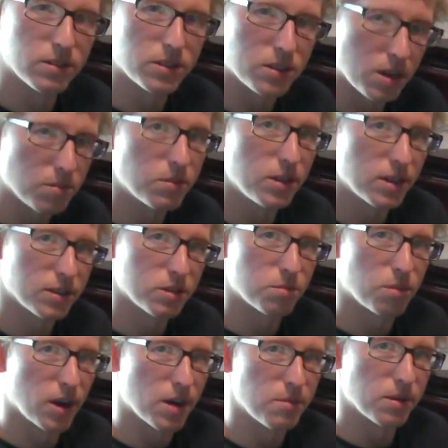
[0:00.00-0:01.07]
the same key as the
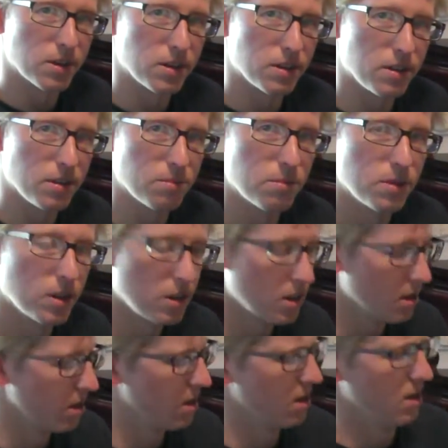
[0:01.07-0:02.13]
primary theme,
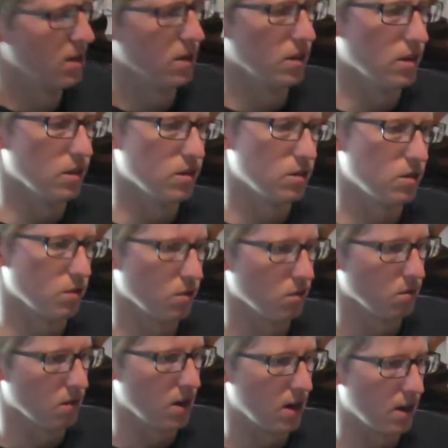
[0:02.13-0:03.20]
is
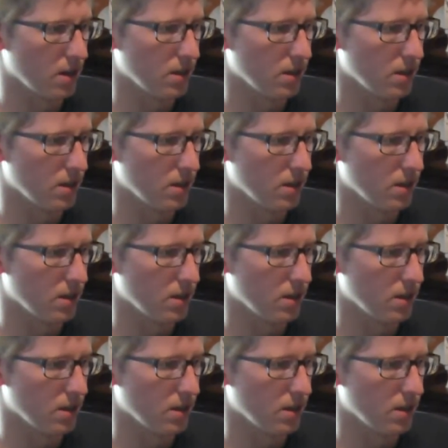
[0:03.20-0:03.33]
to